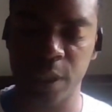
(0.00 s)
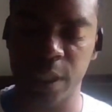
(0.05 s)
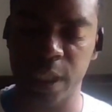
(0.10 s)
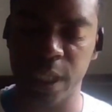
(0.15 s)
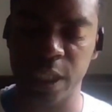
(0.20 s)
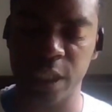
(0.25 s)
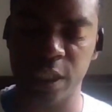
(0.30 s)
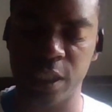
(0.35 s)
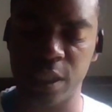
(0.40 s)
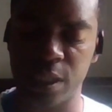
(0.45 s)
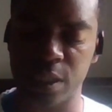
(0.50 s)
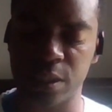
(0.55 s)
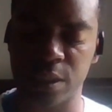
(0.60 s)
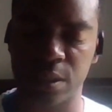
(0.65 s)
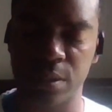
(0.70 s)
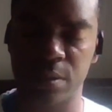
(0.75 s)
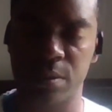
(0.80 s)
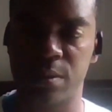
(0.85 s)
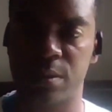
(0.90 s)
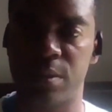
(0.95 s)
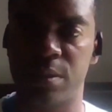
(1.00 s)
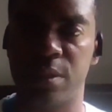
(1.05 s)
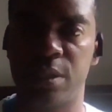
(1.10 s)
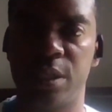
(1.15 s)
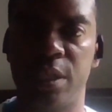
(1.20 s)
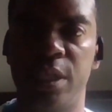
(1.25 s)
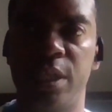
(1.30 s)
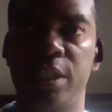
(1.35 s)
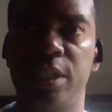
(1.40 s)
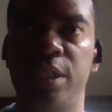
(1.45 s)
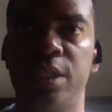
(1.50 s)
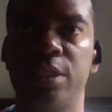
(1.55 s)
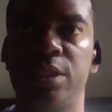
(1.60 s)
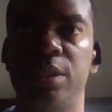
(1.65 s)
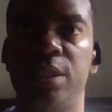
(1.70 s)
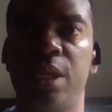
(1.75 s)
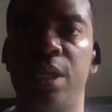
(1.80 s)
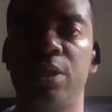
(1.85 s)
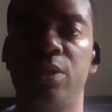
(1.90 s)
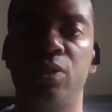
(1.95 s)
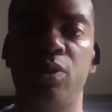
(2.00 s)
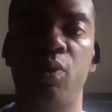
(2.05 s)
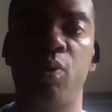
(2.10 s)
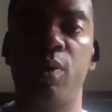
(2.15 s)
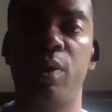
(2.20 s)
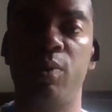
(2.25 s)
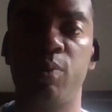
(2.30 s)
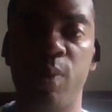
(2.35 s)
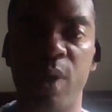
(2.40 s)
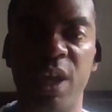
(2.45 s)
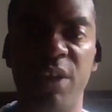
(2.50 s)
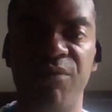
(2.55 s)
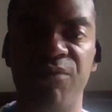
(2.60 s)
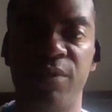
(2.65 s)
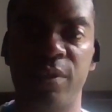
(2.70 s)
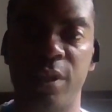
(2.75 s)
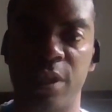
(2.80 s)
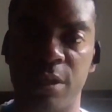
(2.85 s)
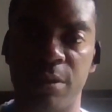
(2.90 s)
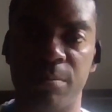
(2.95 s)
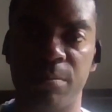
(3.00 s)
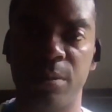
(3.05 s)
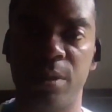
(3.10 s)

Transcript: it's just it's just not going right for them.